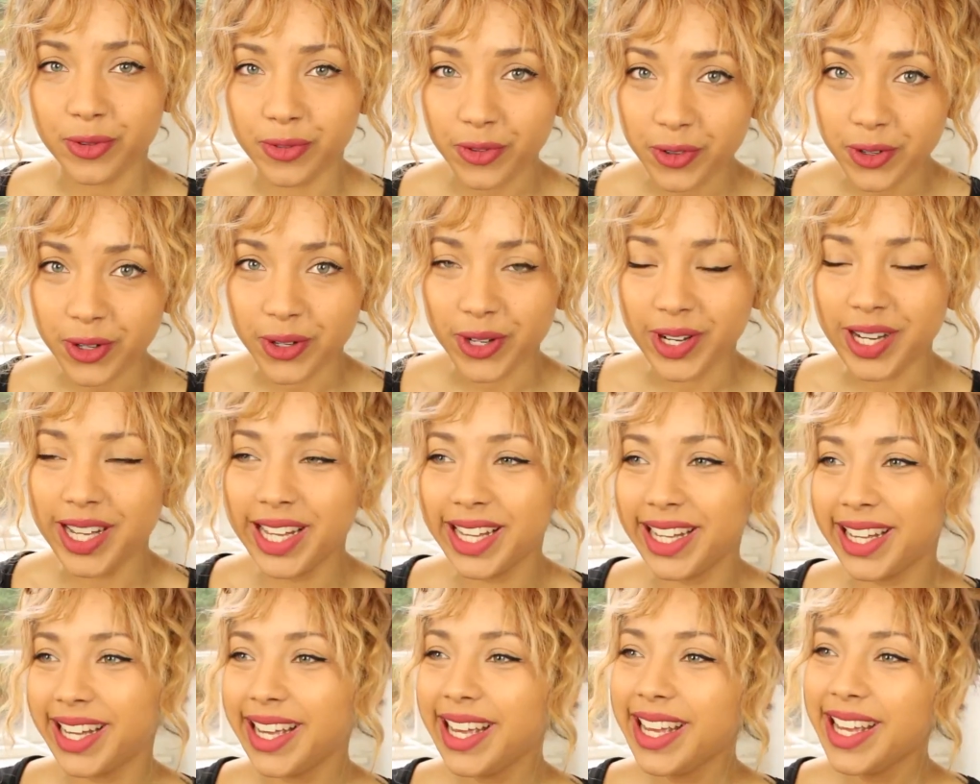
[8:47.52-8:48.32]
before.
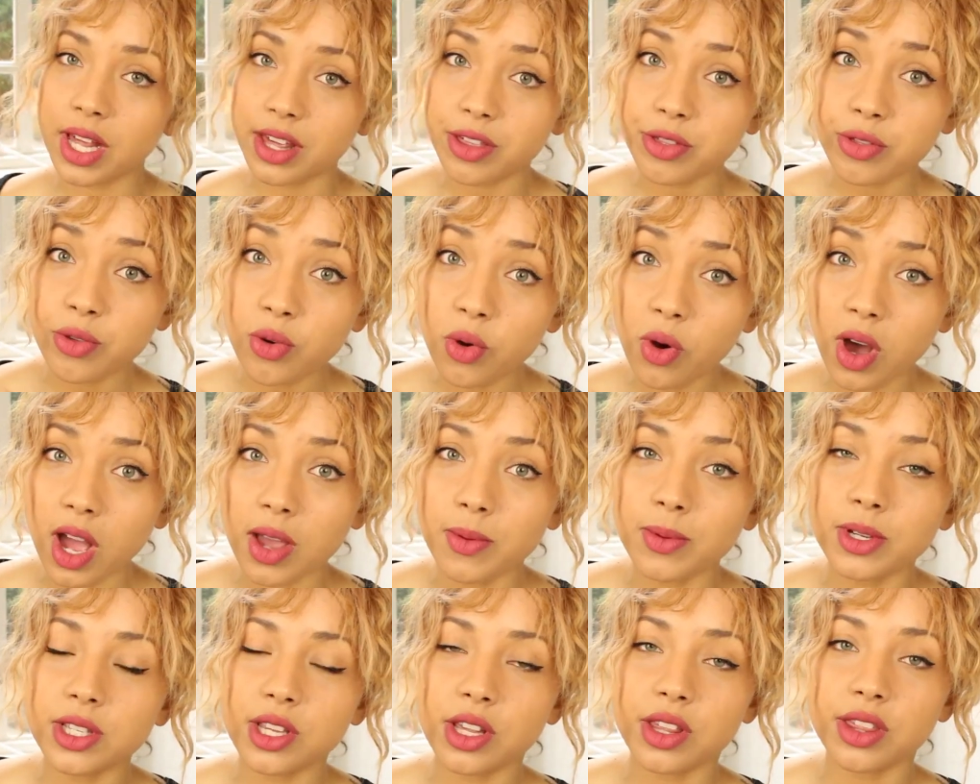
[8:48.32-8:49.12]
I thought
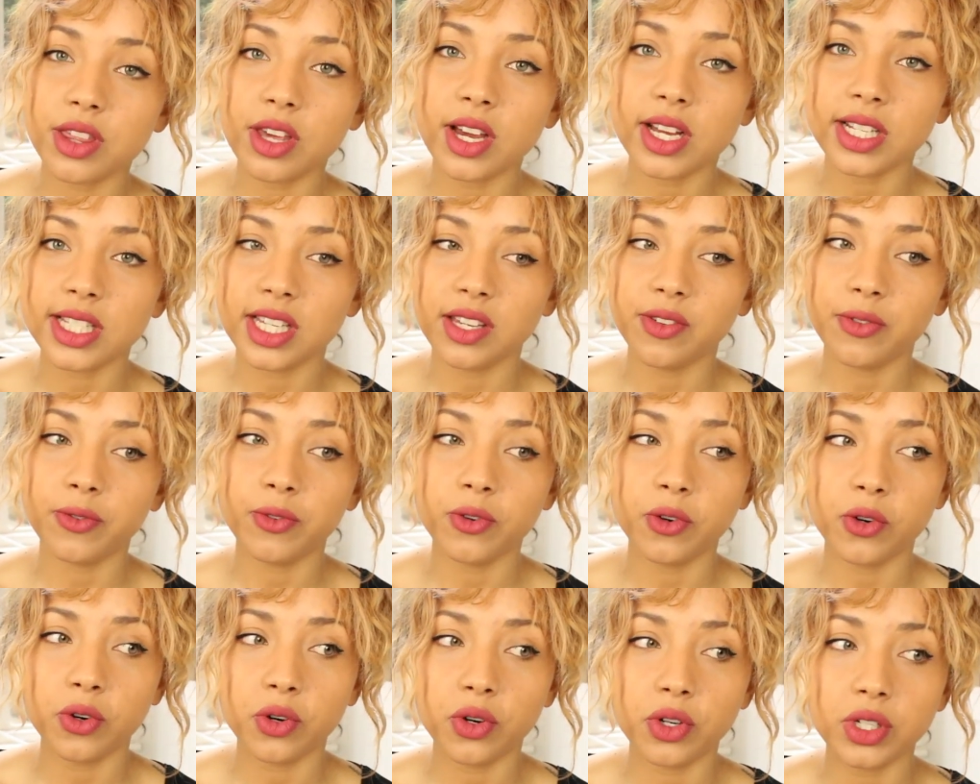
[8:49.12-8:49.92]
I was a
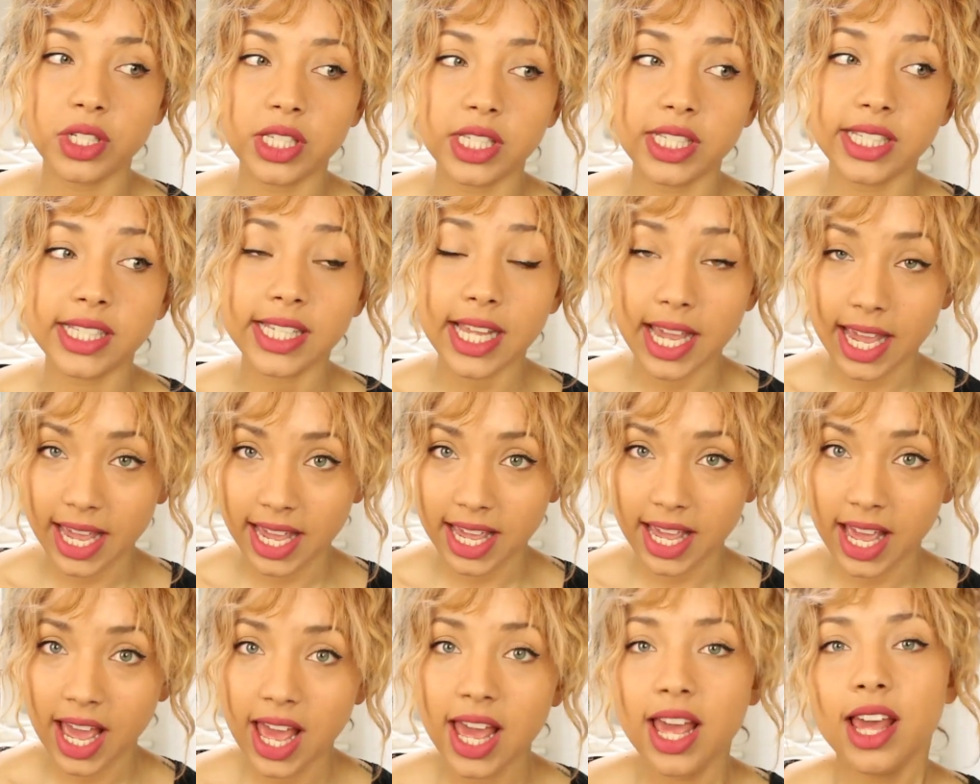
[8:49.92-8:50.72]

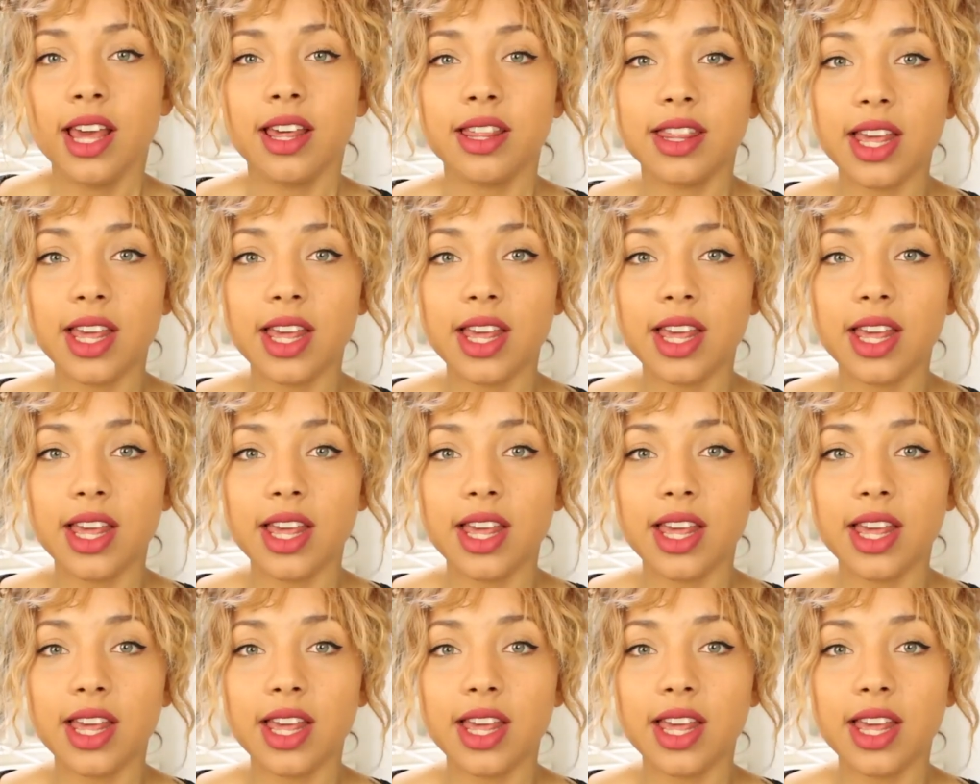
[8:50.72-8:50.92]
34C,